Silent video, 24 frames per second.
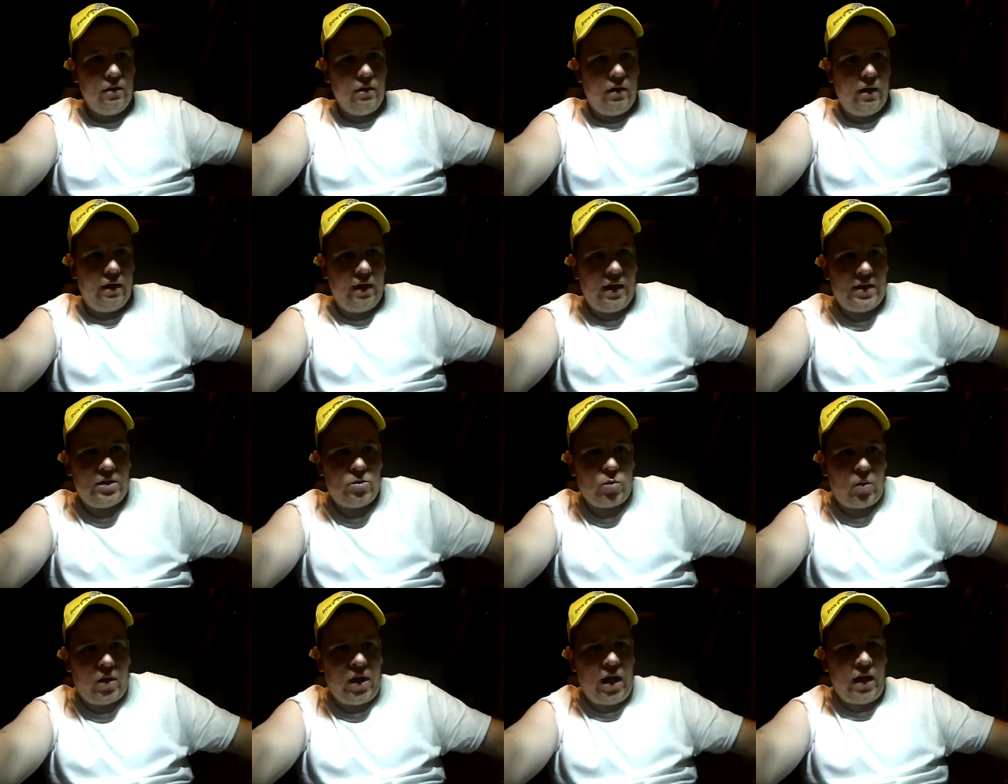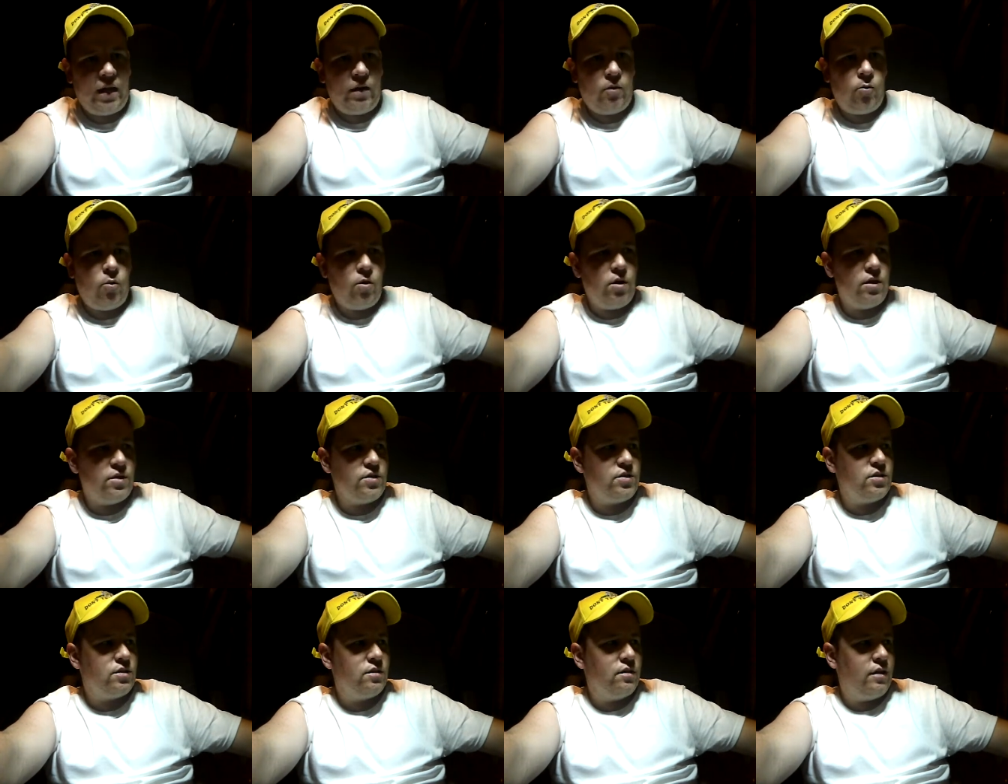and that's what kind it
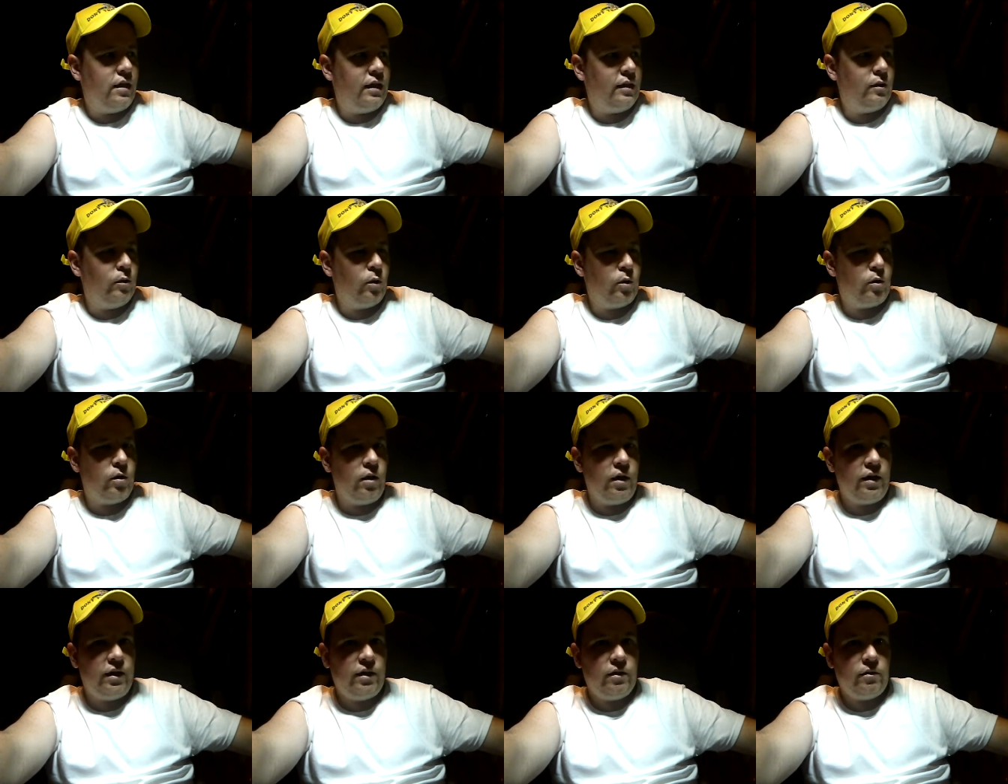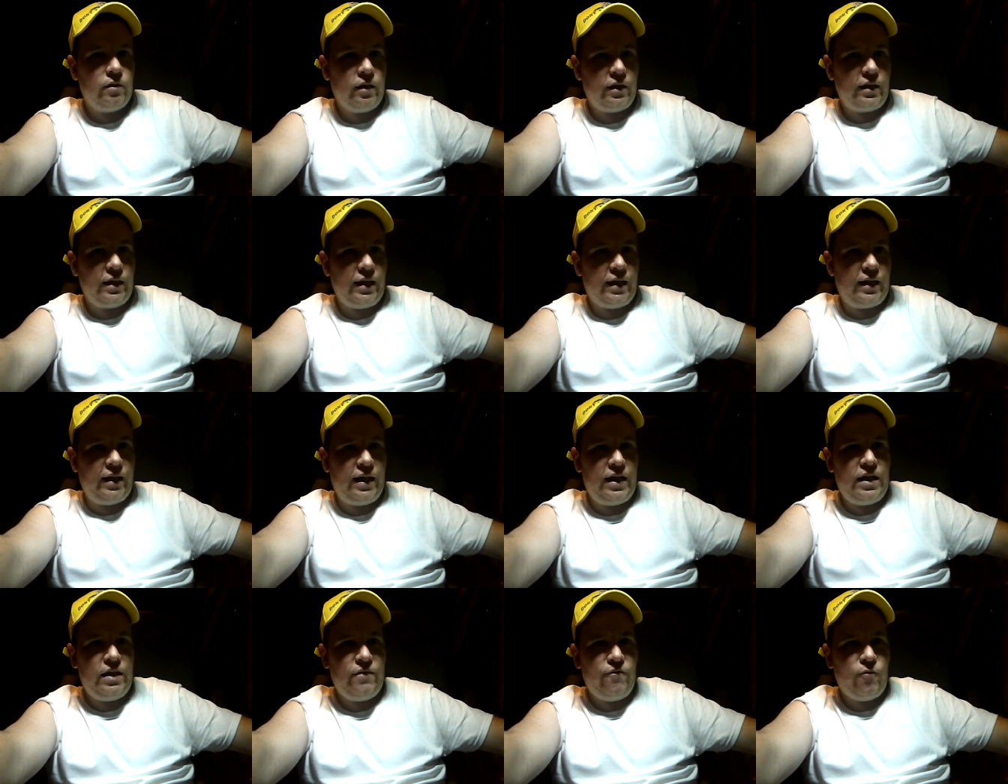was it looked like looked like an
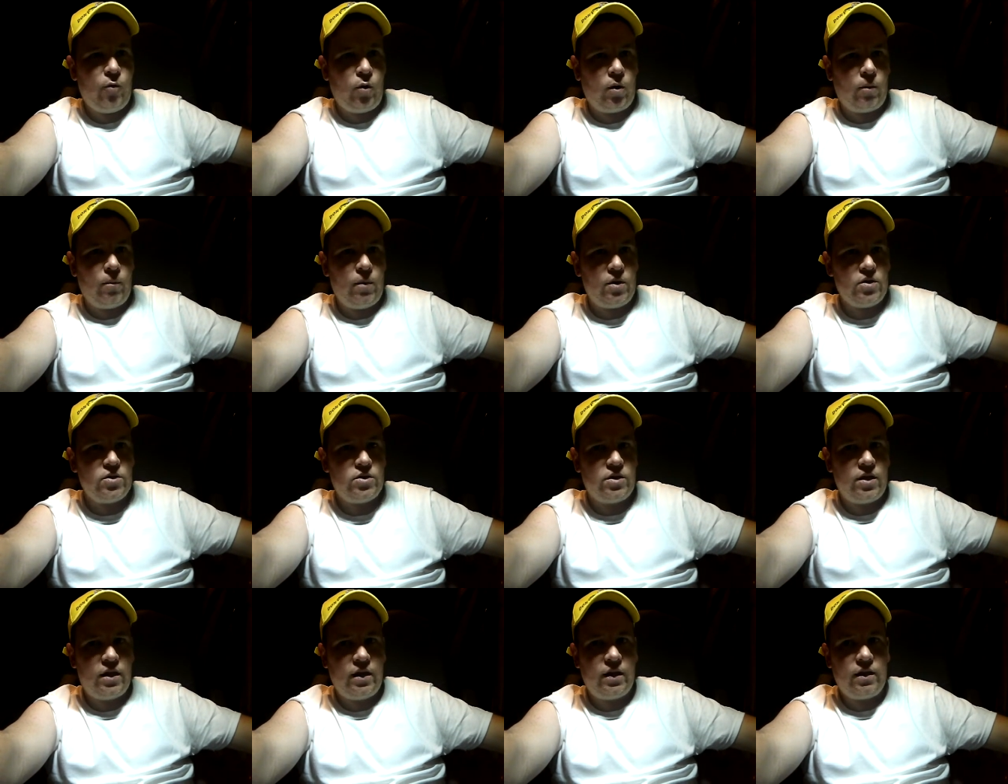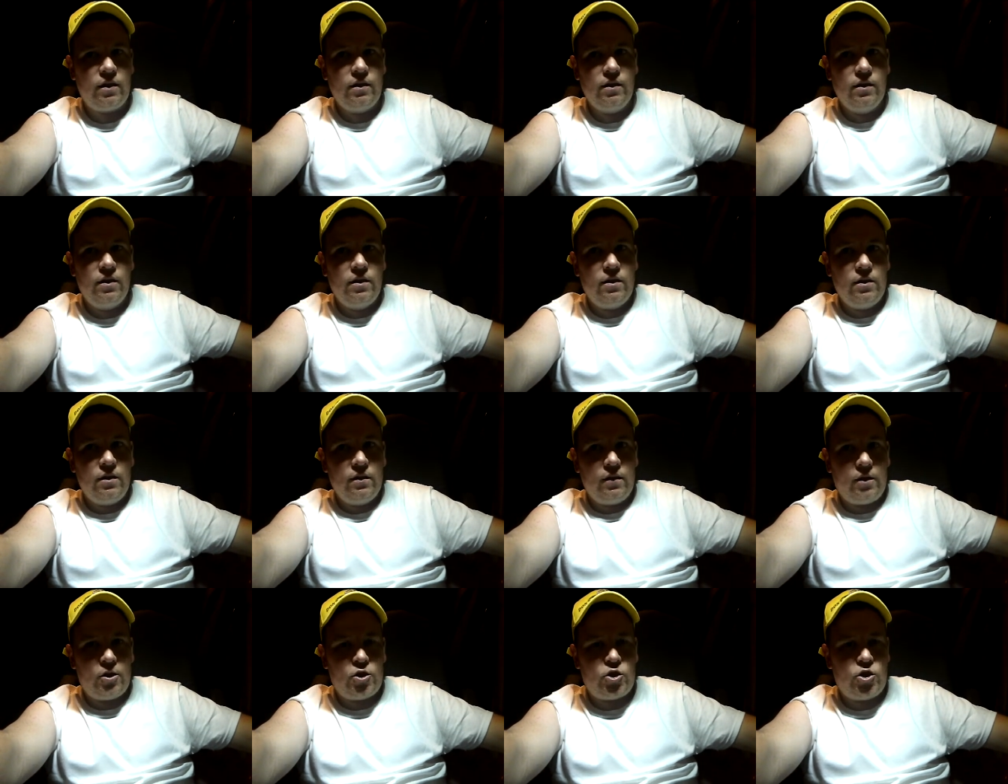84 Mustang
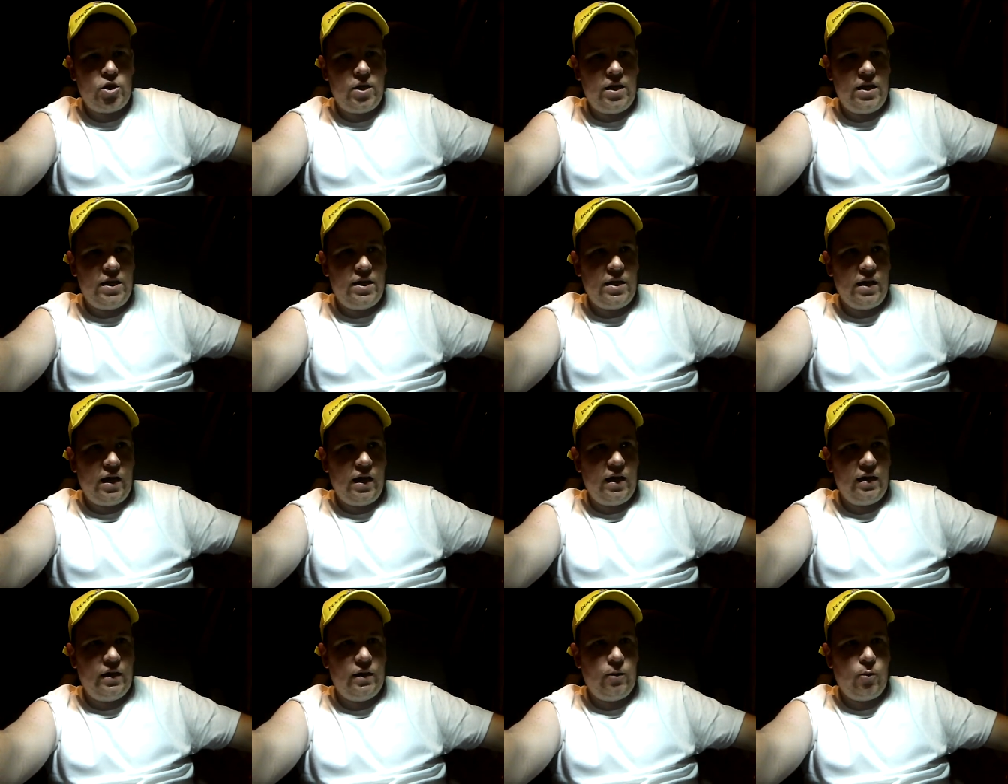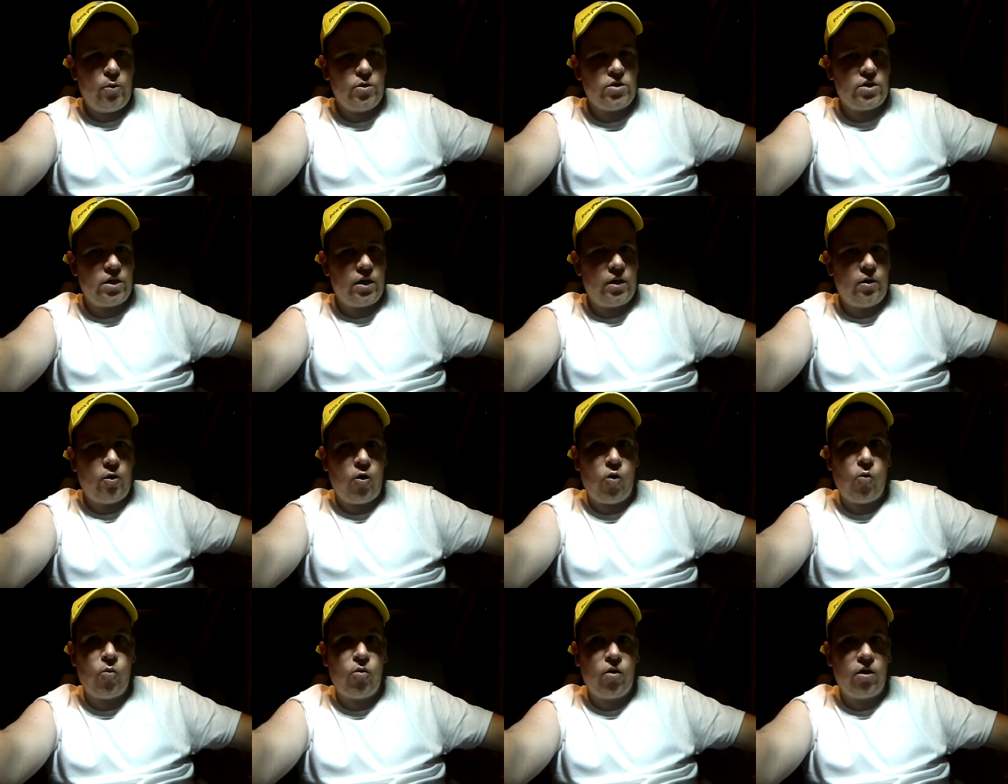the shitty kind it wasn't a
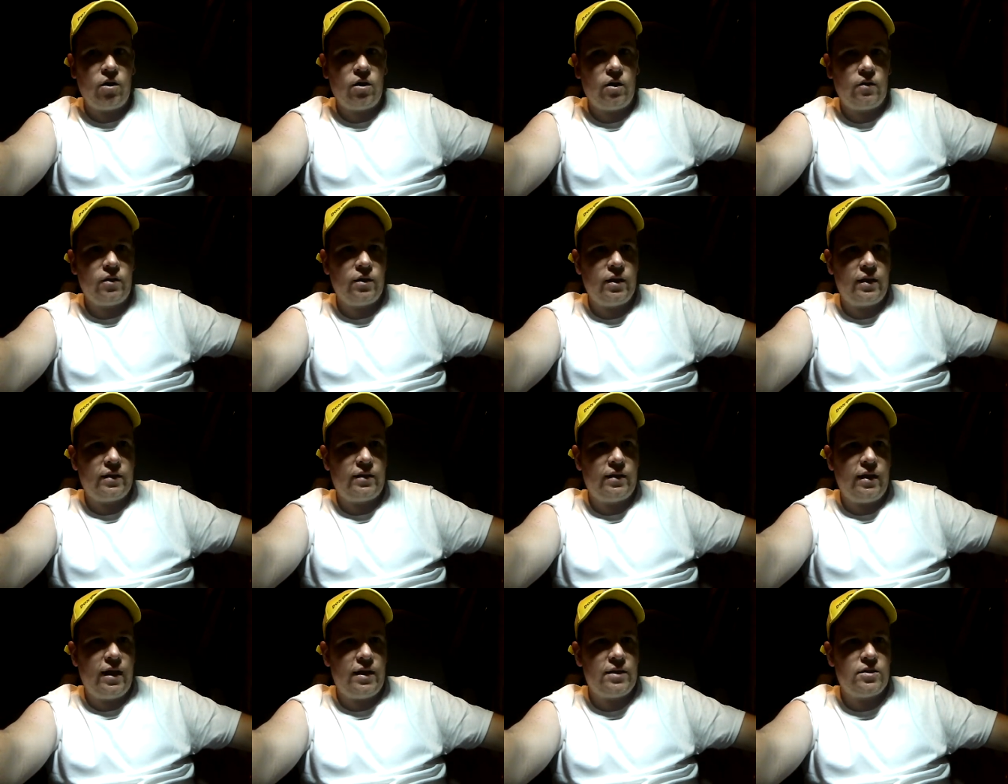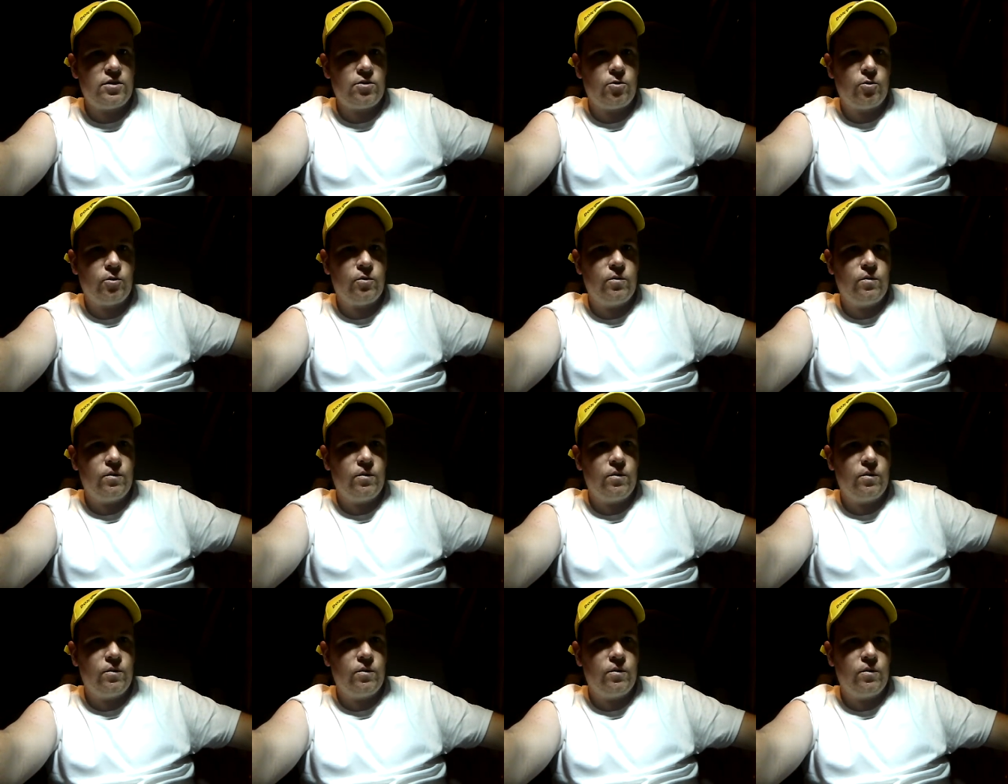Cobra or nothing like that so